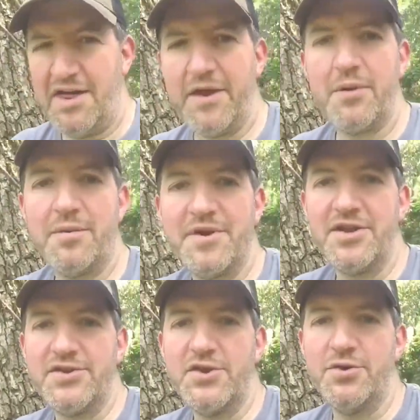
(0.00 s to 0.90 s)
I think what I'm
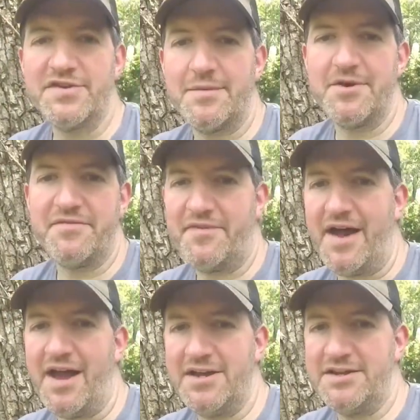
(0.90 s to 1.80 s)
going to do is I'm going to
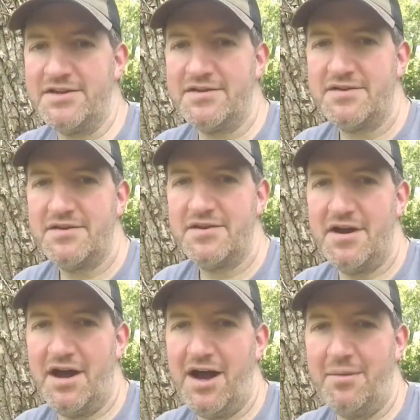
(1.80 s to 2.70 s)
find
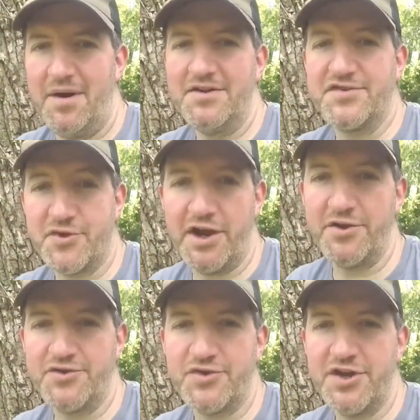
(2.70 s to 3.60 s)
a
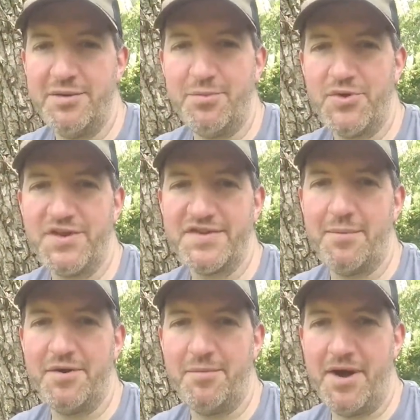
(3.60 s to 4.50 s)
straighter tree and put this
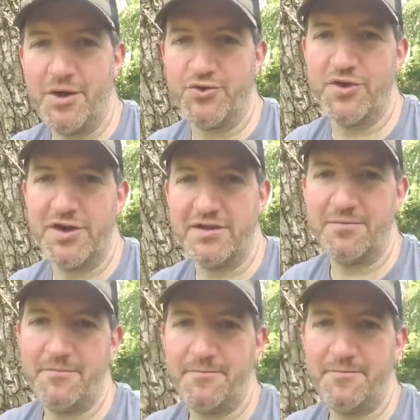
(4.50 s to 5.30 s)
up in a better tree.